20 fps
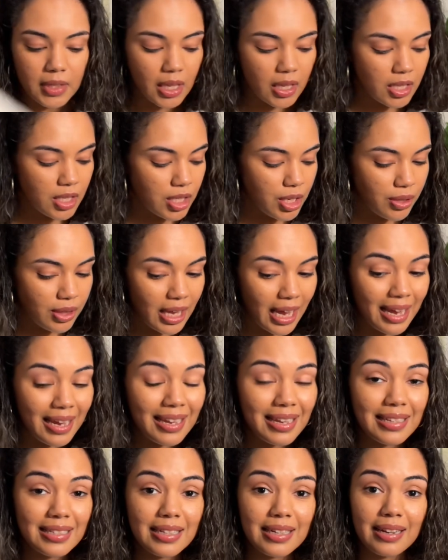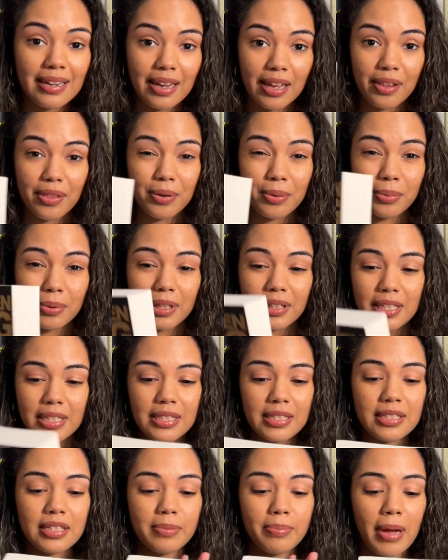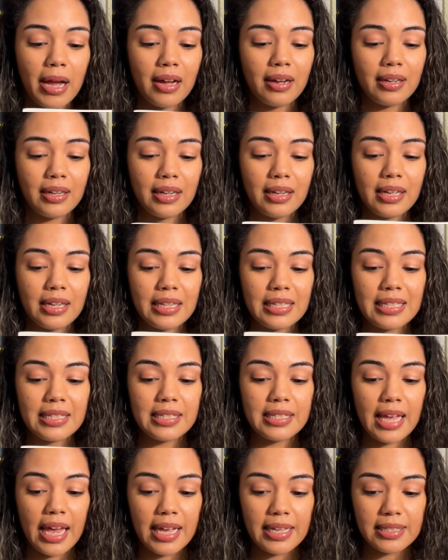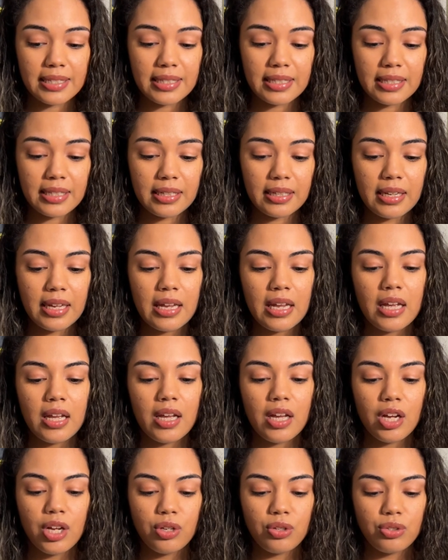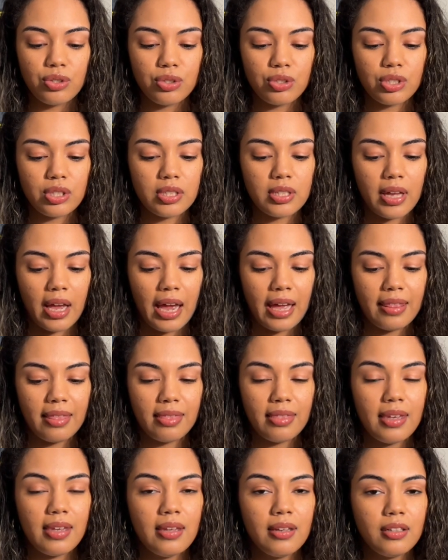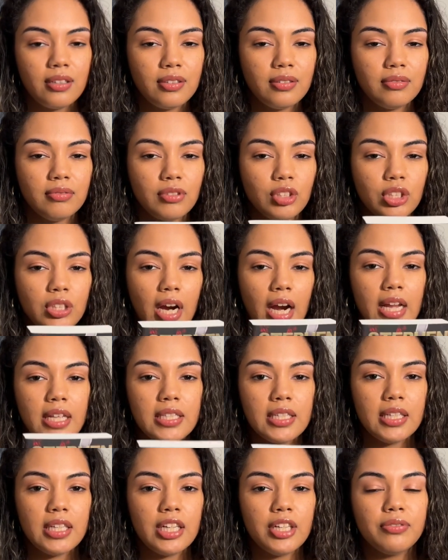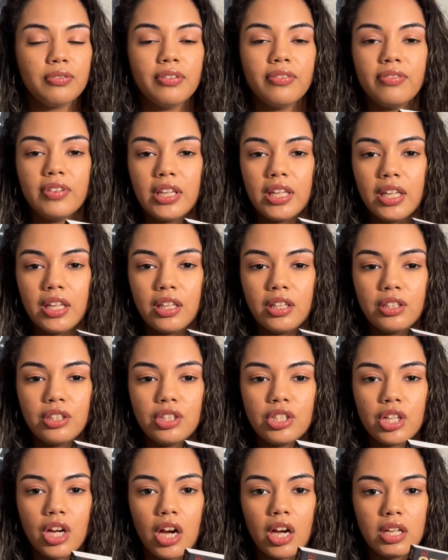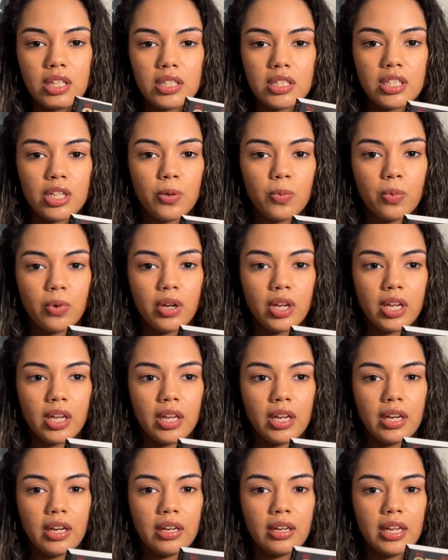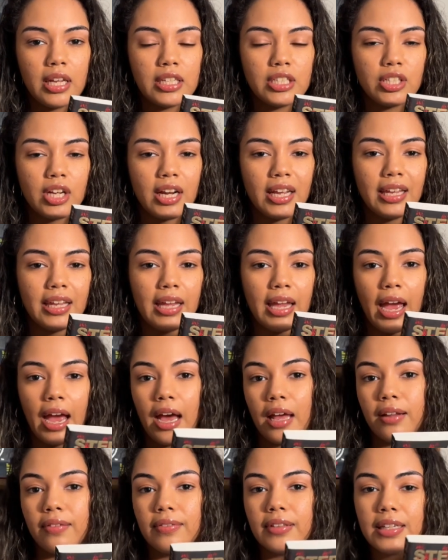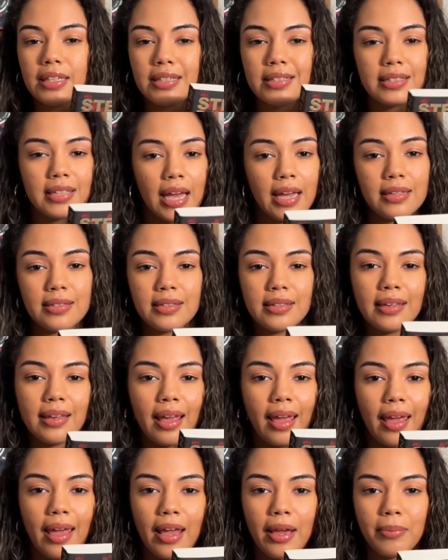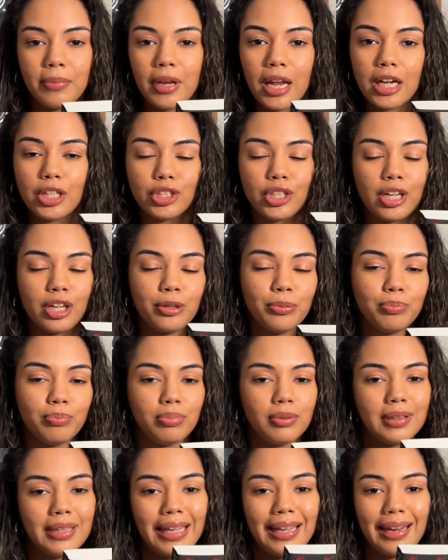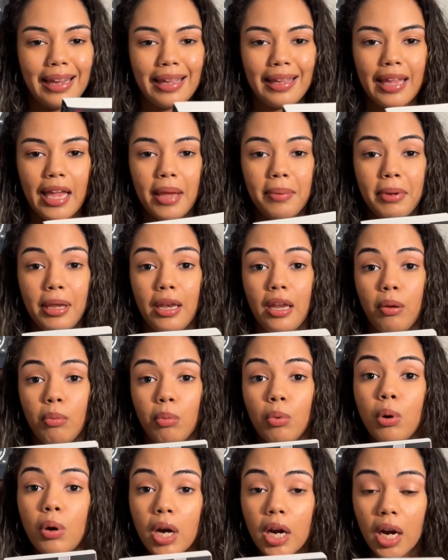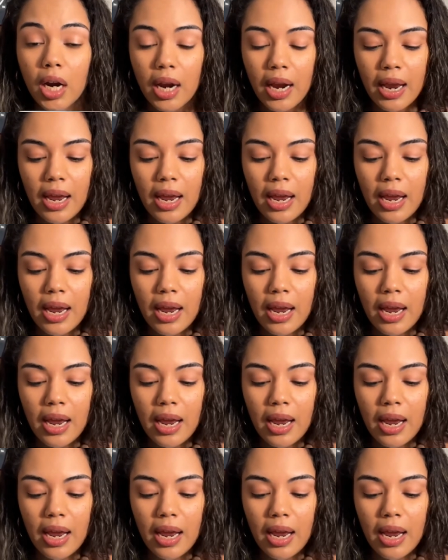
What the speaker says: So that is another one. This is about an assassin who's, I think, trying to get revenge on someone. He's trying to get out of the assassin game, not trying to play that game anymore.